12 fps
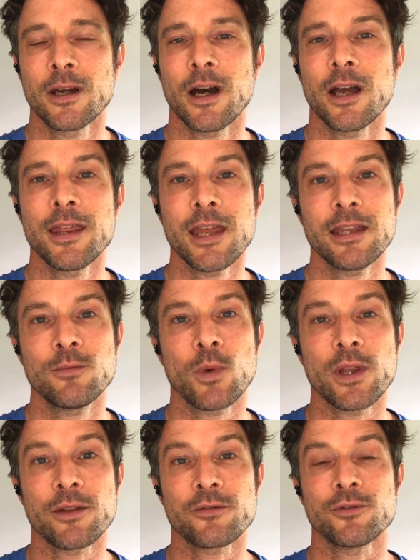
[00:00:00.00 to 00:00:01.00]
I then
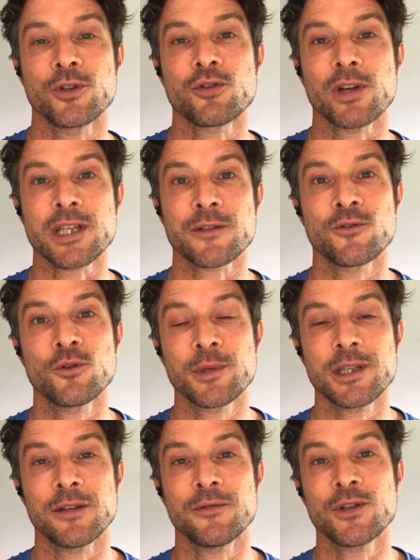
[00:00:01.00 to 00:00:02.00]
went through a
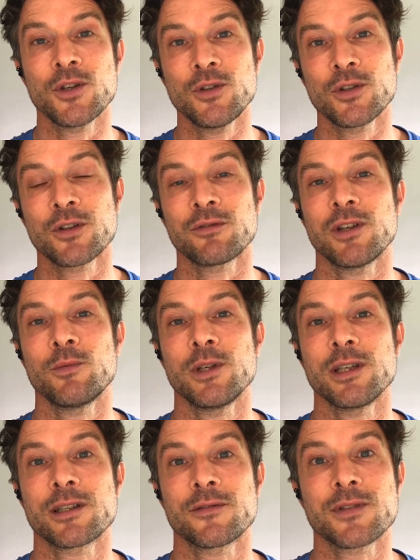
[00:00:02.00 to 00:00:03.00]
transformative 2 to 3
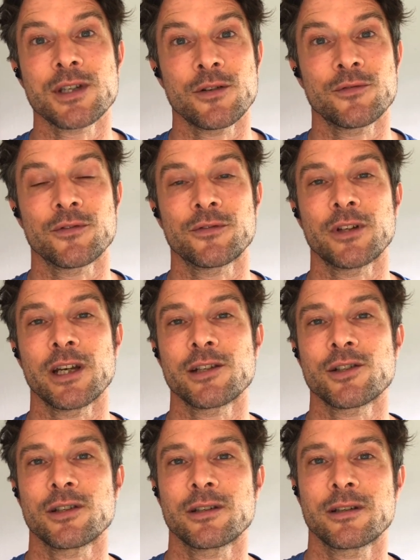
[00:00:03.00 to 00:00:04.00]
weeks of
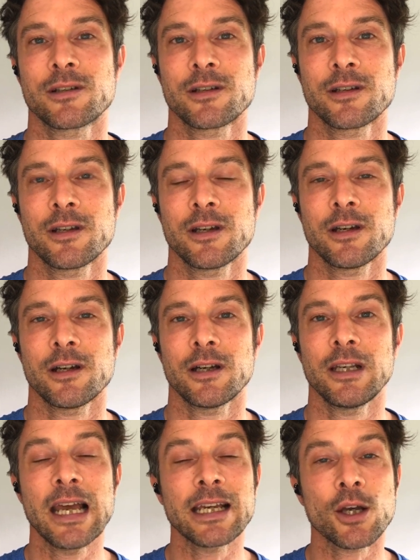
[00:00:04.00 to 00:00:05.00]
self-reflection. I
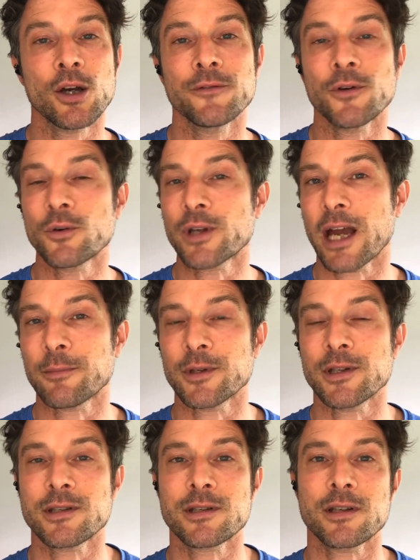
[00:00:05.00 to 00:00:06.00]
let go of old
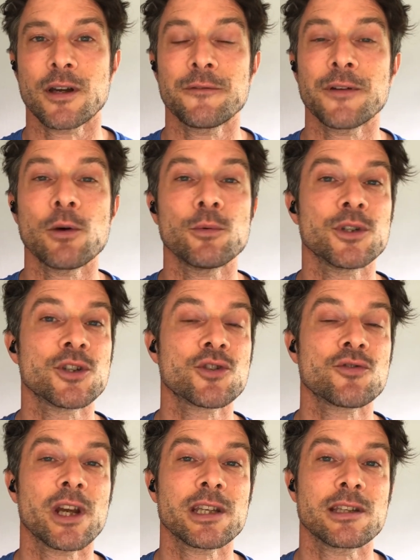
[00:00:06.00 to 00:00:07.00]
habits that I felt were
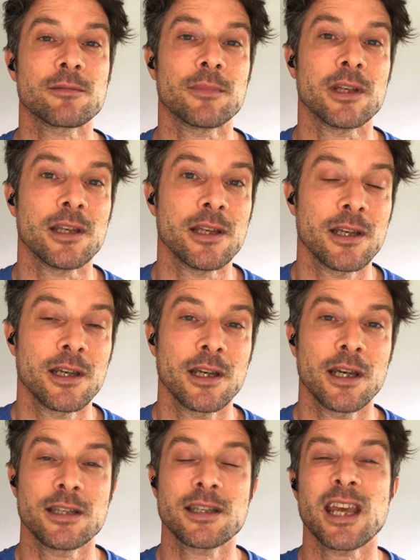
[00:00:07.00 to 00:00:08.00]
distracting me
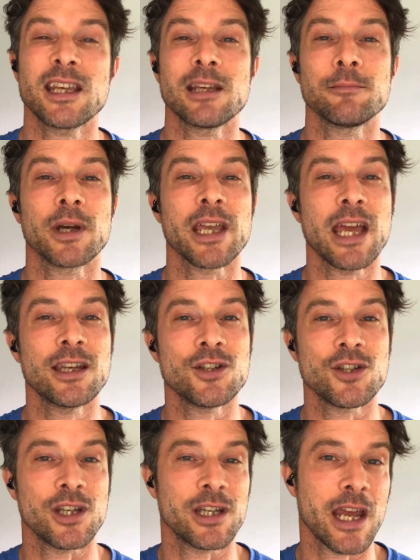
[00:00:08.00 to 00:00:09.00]
and taking my energy in